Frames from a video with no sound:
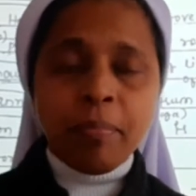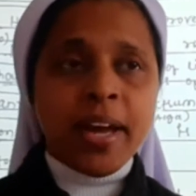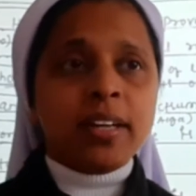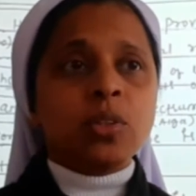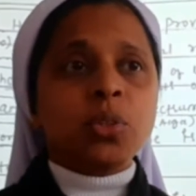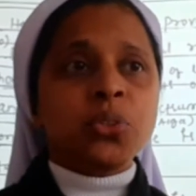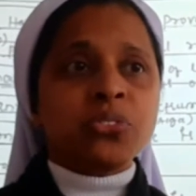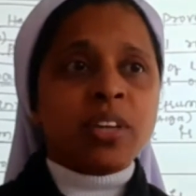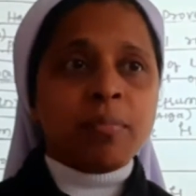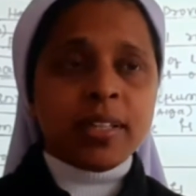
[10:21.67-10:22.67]
plant
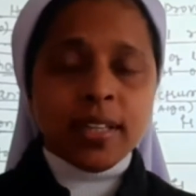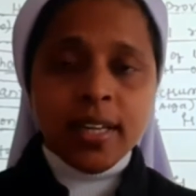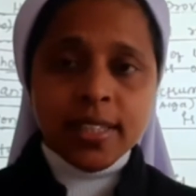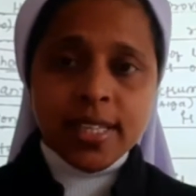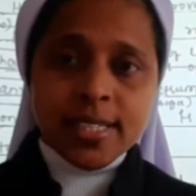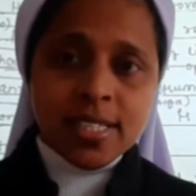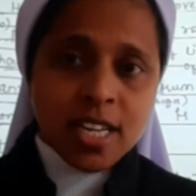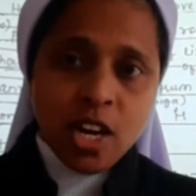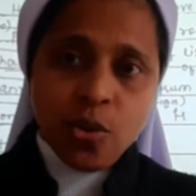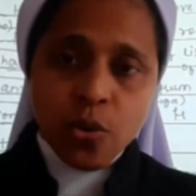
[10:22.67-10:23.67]
growth, some are telling the
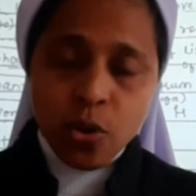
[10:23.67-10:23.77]
essential